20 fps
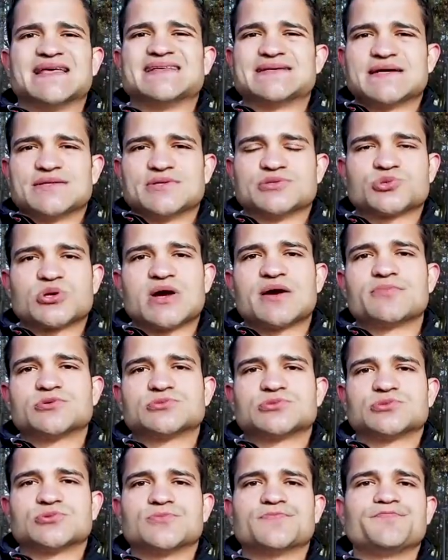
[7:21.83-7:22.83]
they tend to
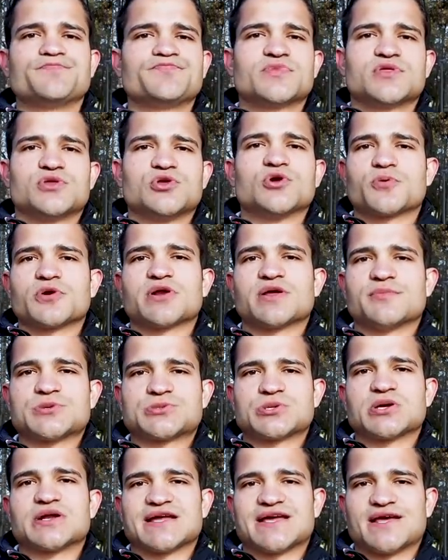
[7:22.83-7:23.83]
travel to. You're pretty
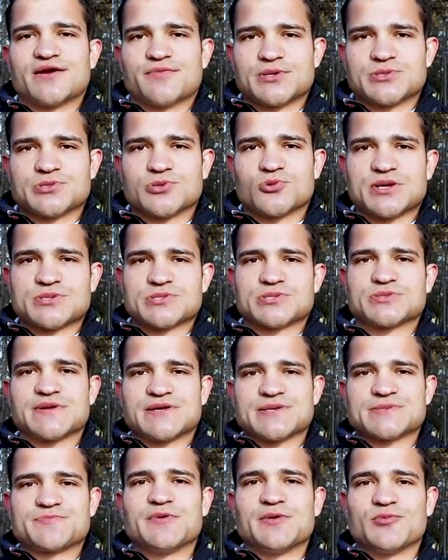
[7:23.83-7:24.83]
much gonna get a bunch of questions
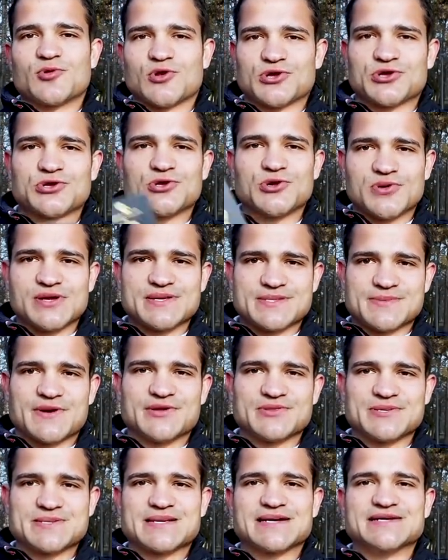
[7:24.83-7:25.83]
because people are curious
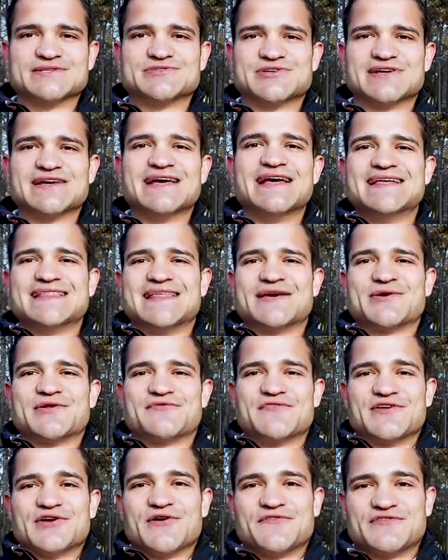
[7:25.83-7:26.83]
about this country. They
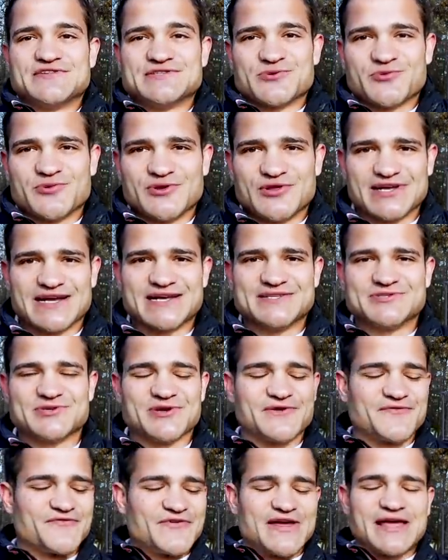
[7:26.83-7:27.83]
don't even know if it's a real
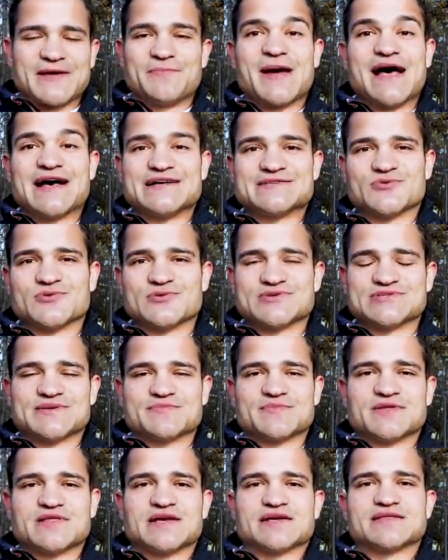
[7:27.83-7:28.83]
country or fake passport or
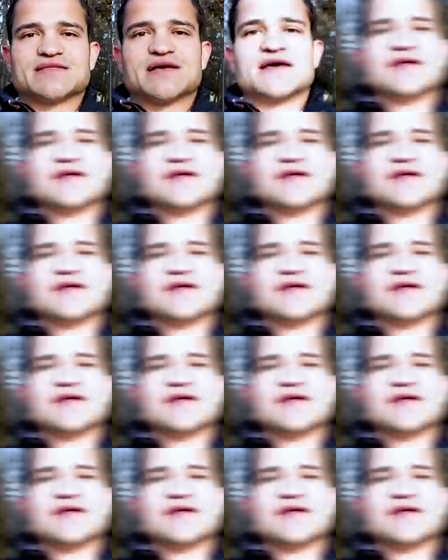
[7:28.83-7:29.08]
something like